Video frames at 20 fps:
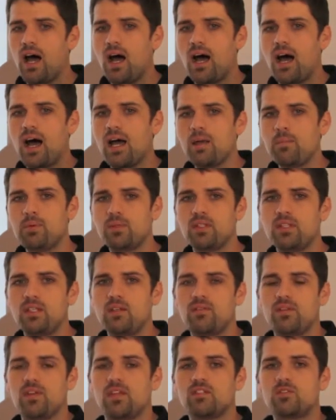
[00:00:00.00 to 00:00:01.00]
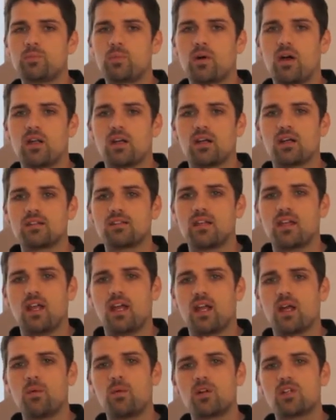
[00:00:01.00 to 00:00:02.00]
I believe in this product
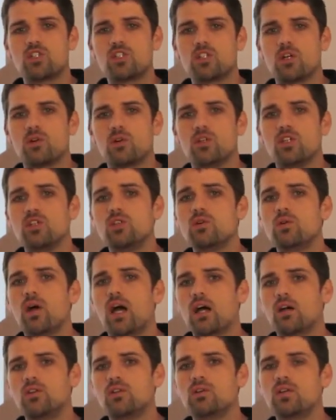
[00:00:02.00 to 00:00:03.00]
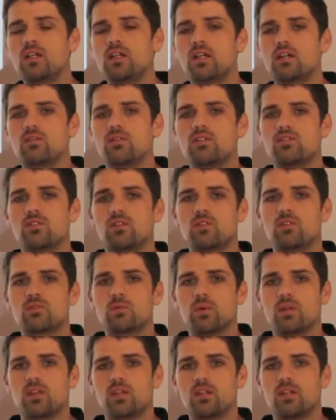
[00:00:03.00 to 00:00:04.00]
and I want to show you how you can get
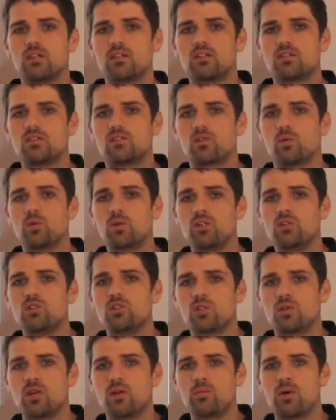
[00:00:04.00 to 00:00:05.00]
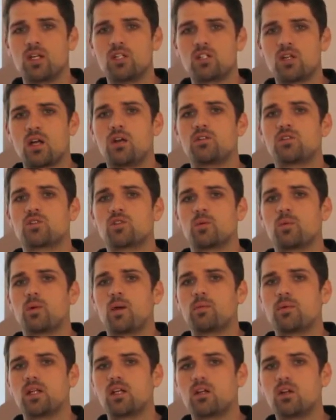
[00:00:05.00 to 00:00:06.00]
results with it. So will you join my challenge group?
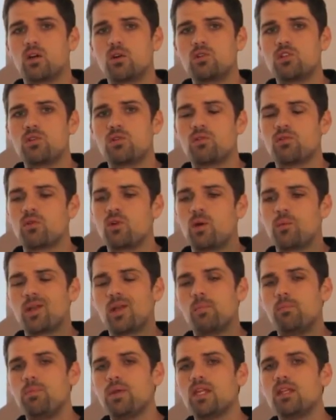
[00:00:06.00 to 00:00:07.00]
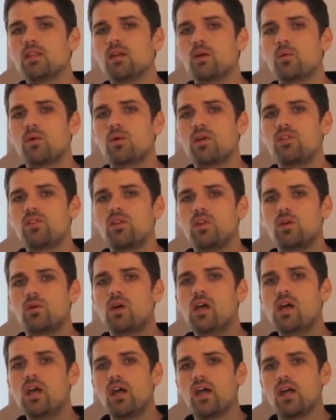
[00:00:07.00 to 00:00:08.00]
I'm going to coach you through, I'm going to be there with
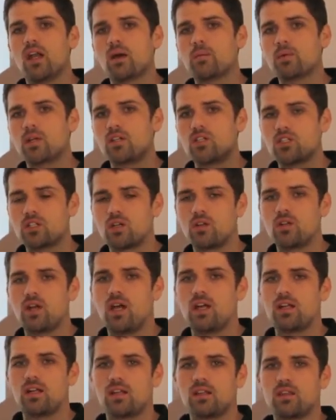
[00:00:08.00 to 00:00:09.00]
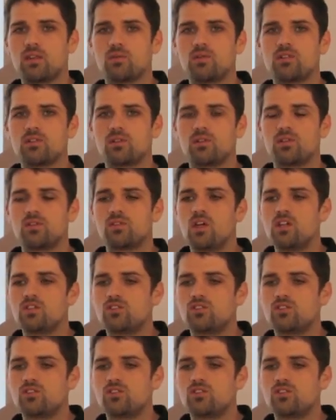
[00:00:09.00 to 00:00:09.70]
you, and I'm going to show you how to get the results.